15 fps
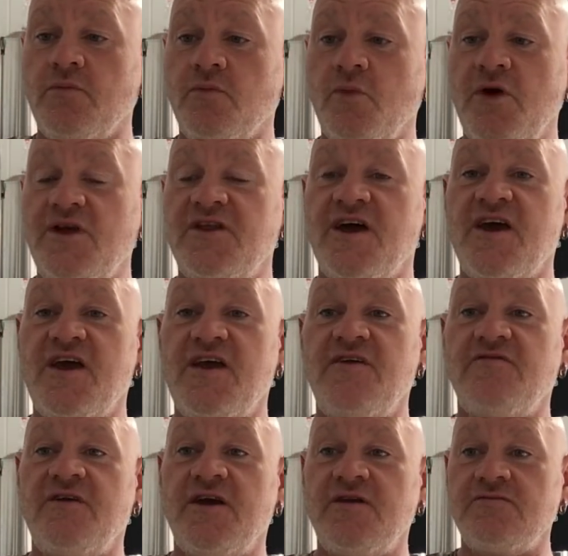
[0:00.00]
weekday
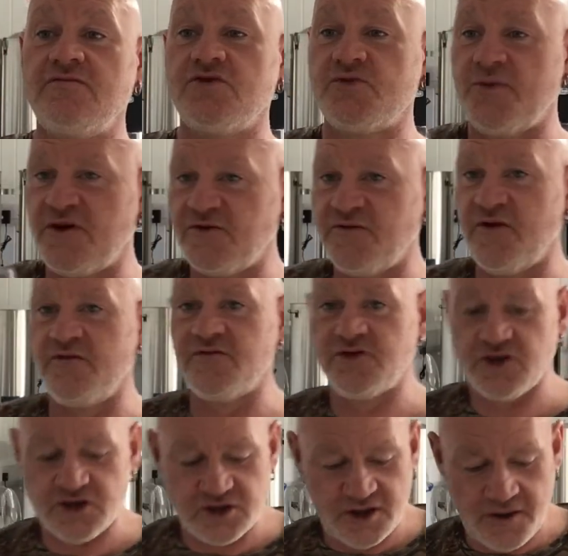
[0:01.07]
evening. Smash 5 or
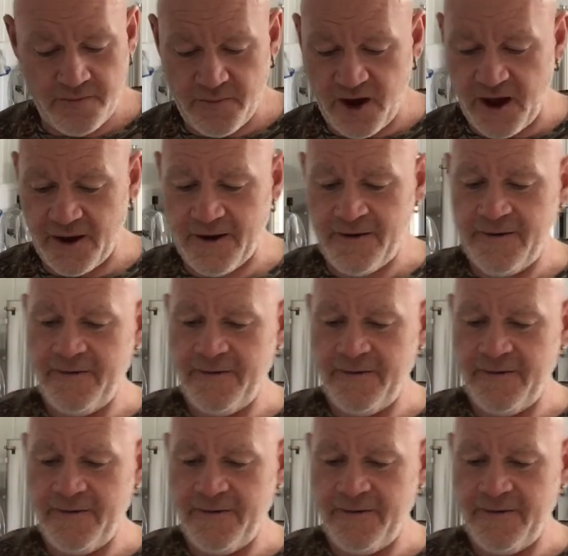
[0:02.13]
6 of them back.